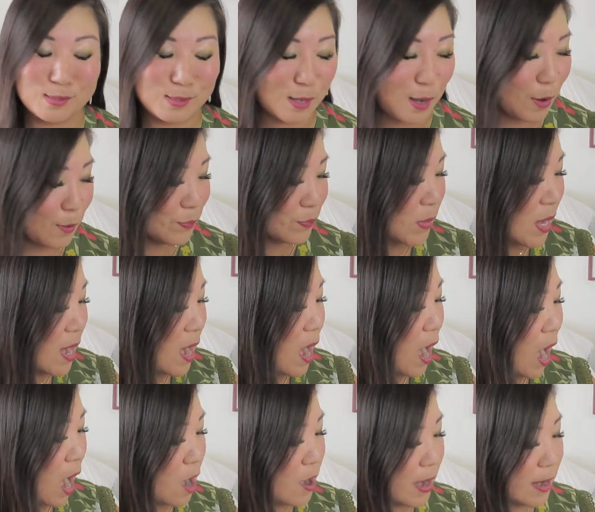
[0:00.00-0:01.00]
So,
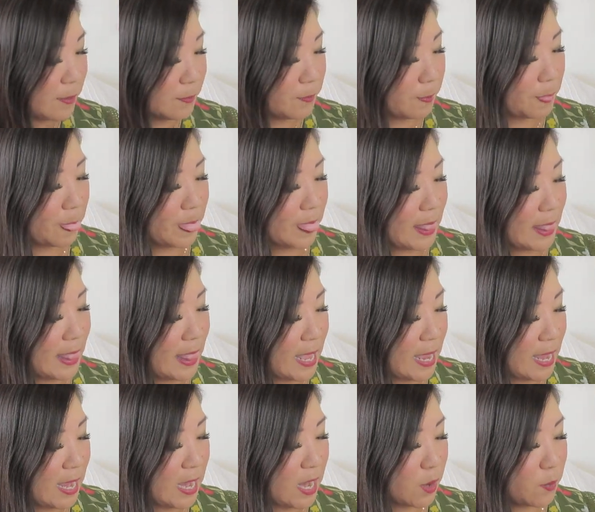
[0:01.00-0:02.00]
all right,
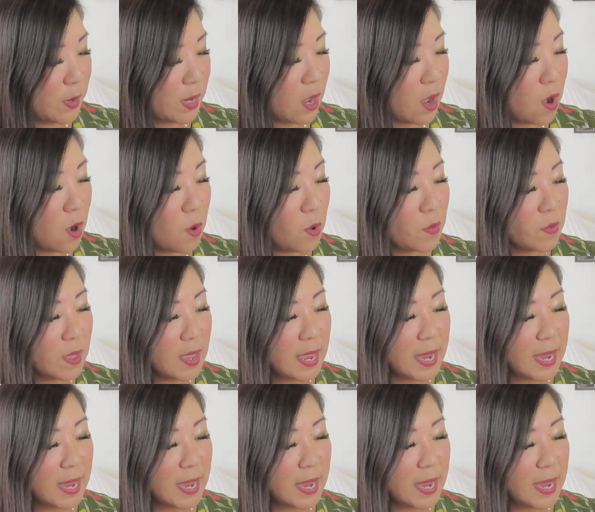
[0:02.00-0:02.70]
here we go.